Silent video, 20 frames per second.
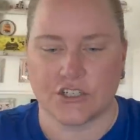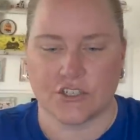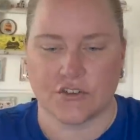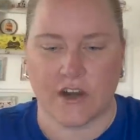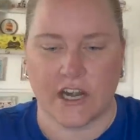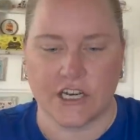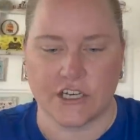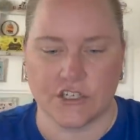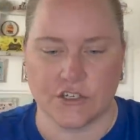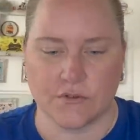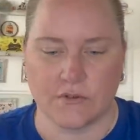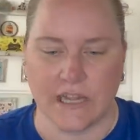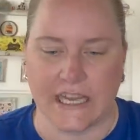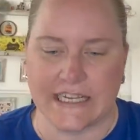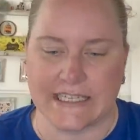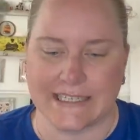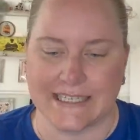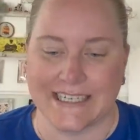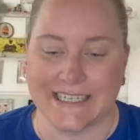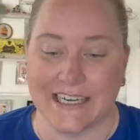try to do
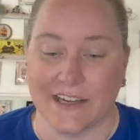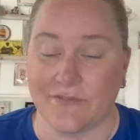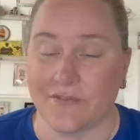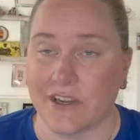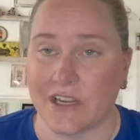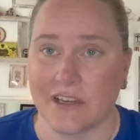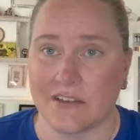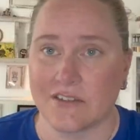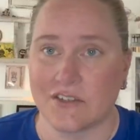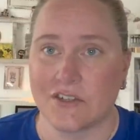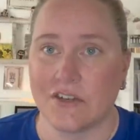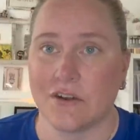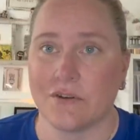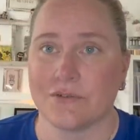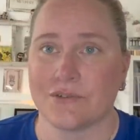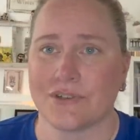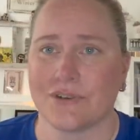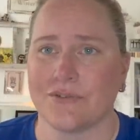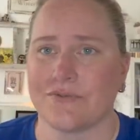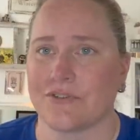like significant snow.
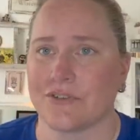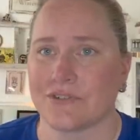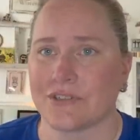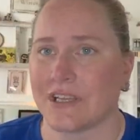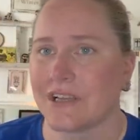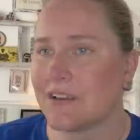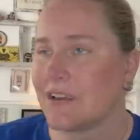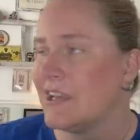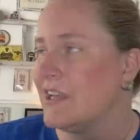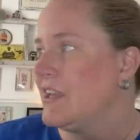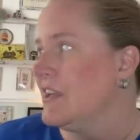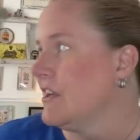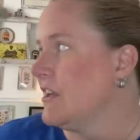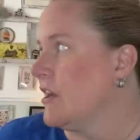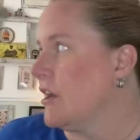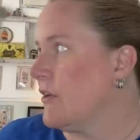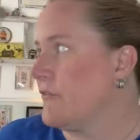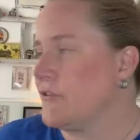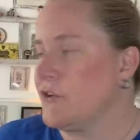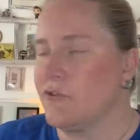So if there's like
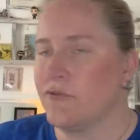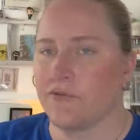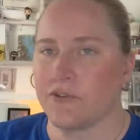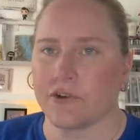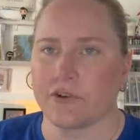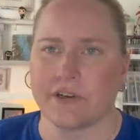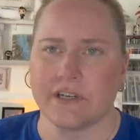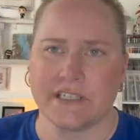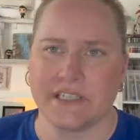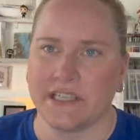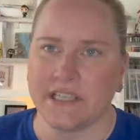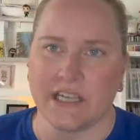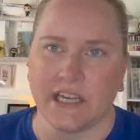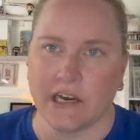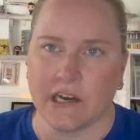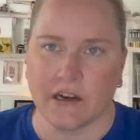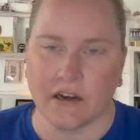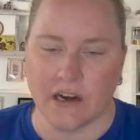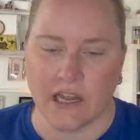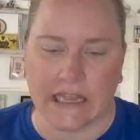a few flurries in the
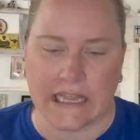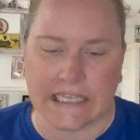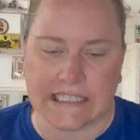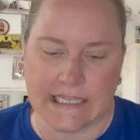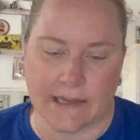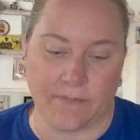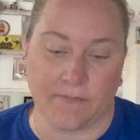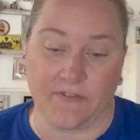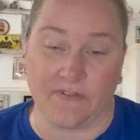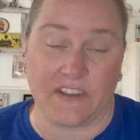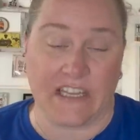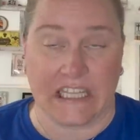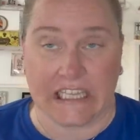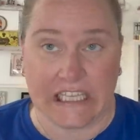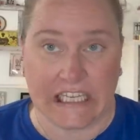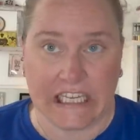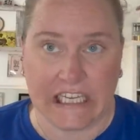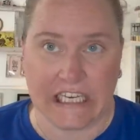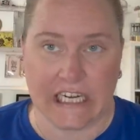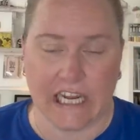air, unless I'm
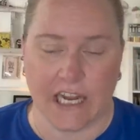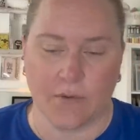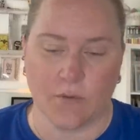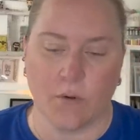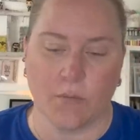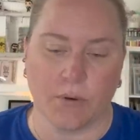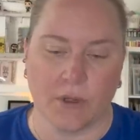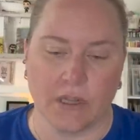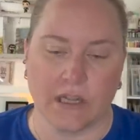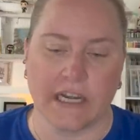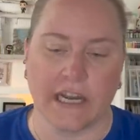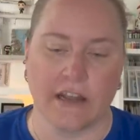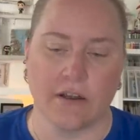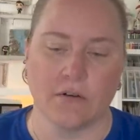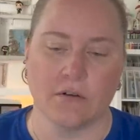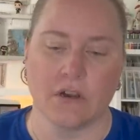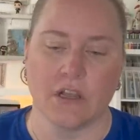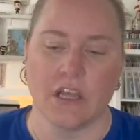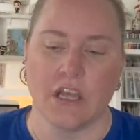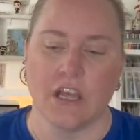feeling it, I won't pull it
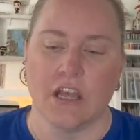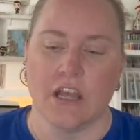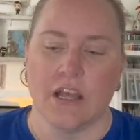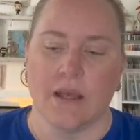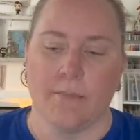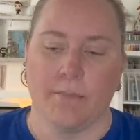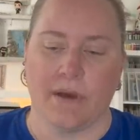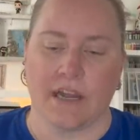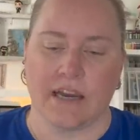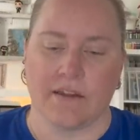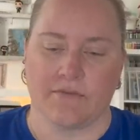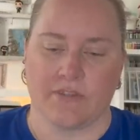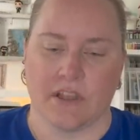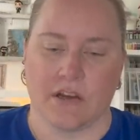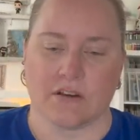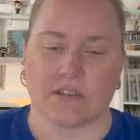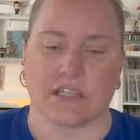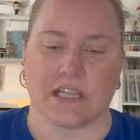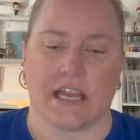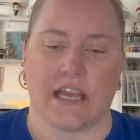out. But if
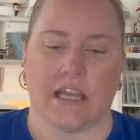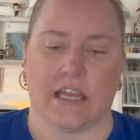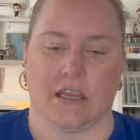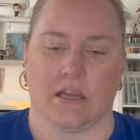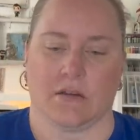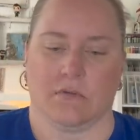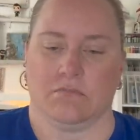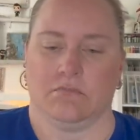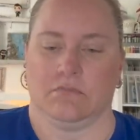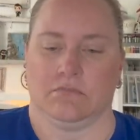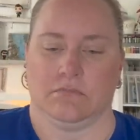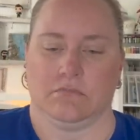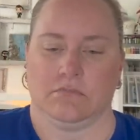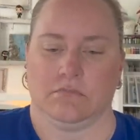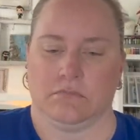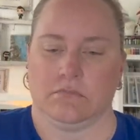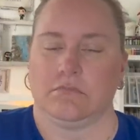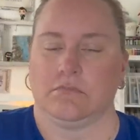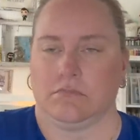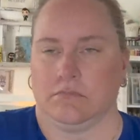there's like
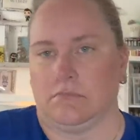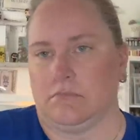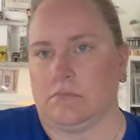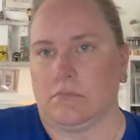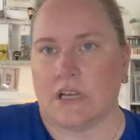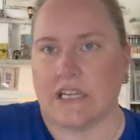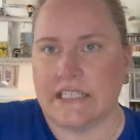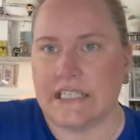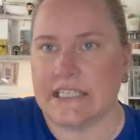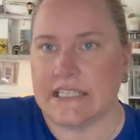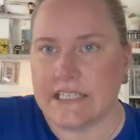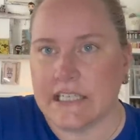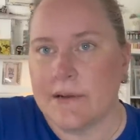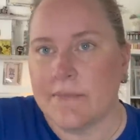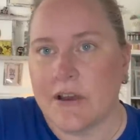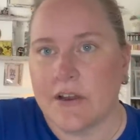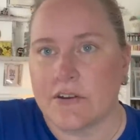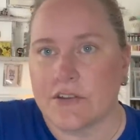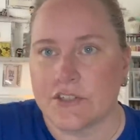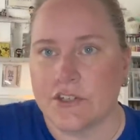a decent
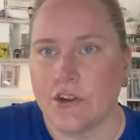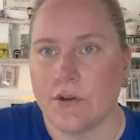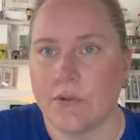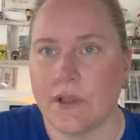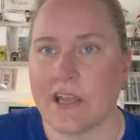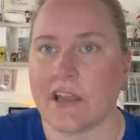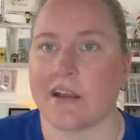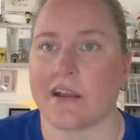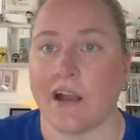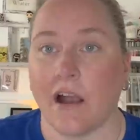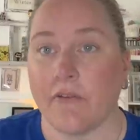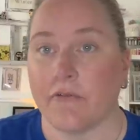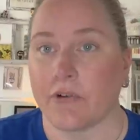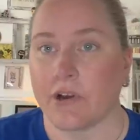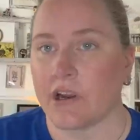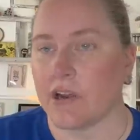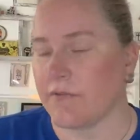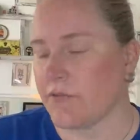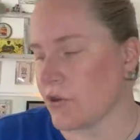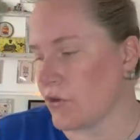amount of snow, like a
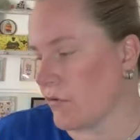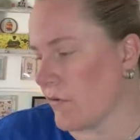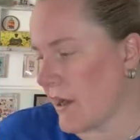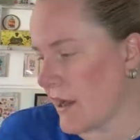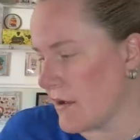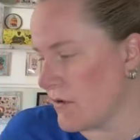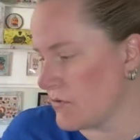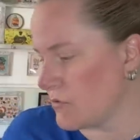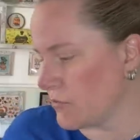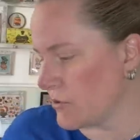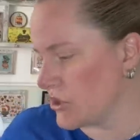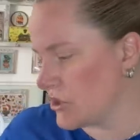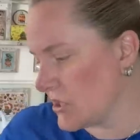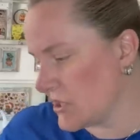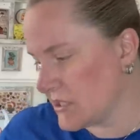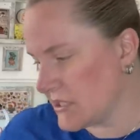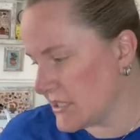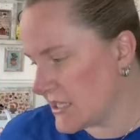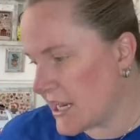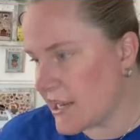covering of the ground, which
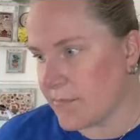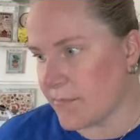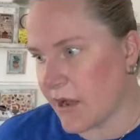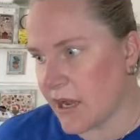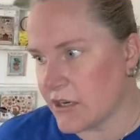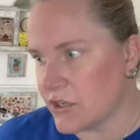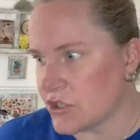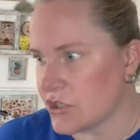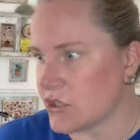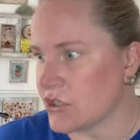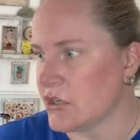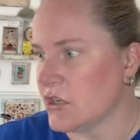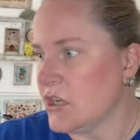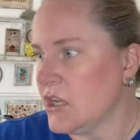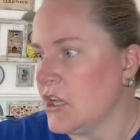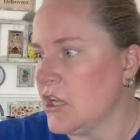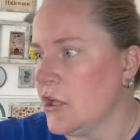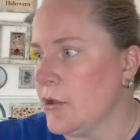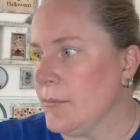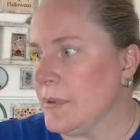doesn't take much
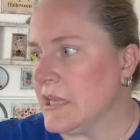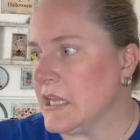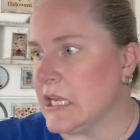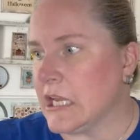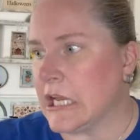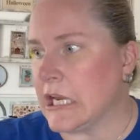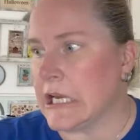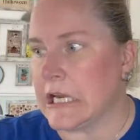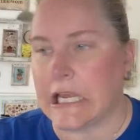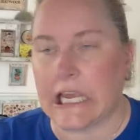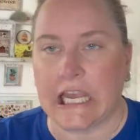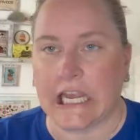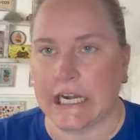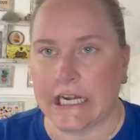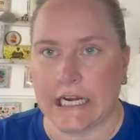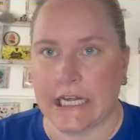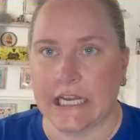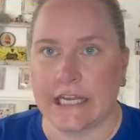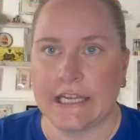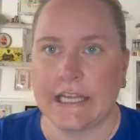being in
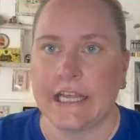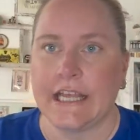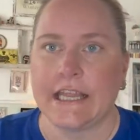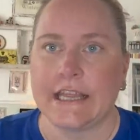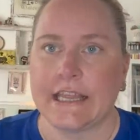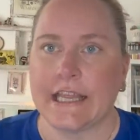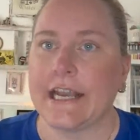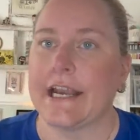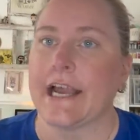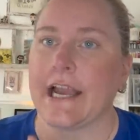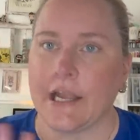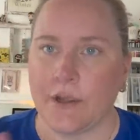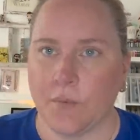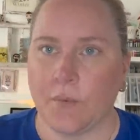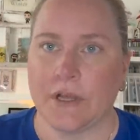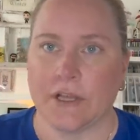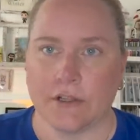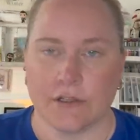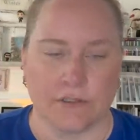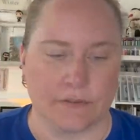Canada, then I
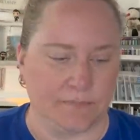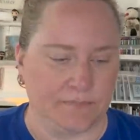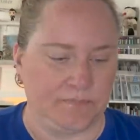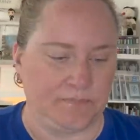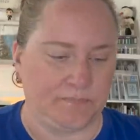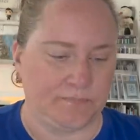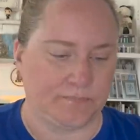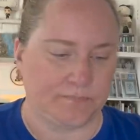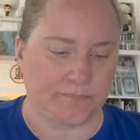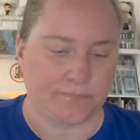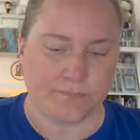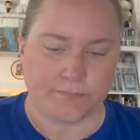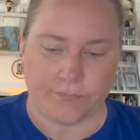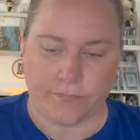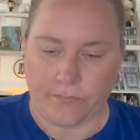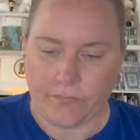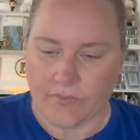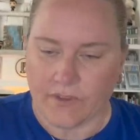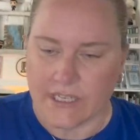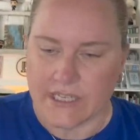will
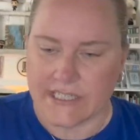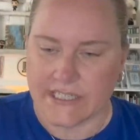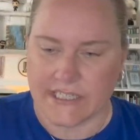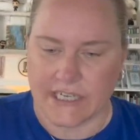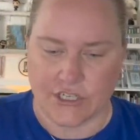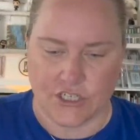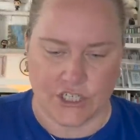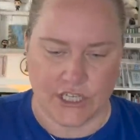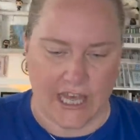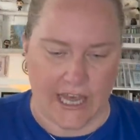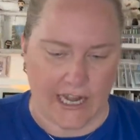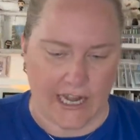stitch that